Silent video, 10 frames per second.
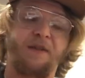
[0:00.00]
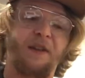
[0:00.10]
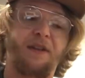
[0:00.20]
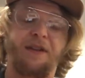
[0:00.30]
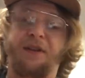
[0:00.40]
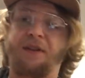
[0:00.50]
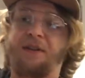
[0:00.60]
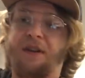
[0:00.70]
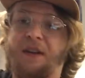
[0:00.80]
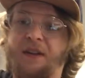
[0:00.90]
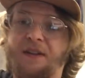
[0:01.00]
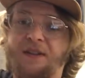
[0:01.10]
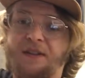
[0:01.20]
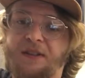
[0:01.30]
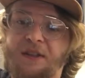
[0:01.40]
The third
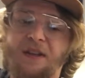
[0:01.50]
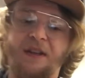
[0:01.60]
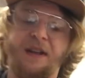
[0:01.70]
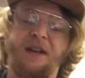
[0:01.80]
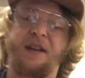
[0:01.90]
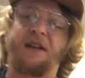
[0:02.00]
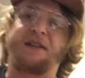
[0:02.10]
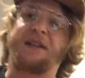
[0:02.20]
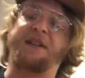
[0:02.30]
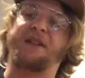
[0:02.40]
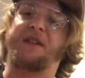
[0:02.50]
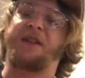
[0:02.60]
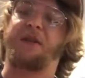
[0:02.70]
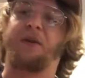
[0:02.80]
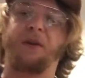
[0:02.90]
is, since
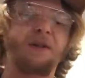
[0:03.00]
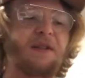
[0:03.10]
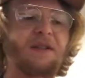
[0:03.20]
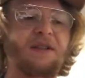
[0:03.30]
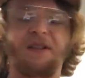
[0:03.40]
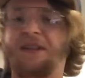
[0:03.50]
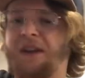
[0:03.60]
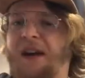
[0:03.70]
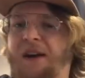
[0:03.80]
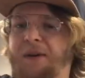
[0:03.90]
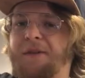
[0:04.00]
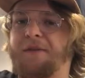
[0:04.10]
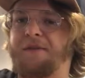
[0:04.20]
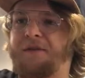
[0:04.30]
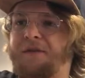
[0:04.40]
the chord is out of,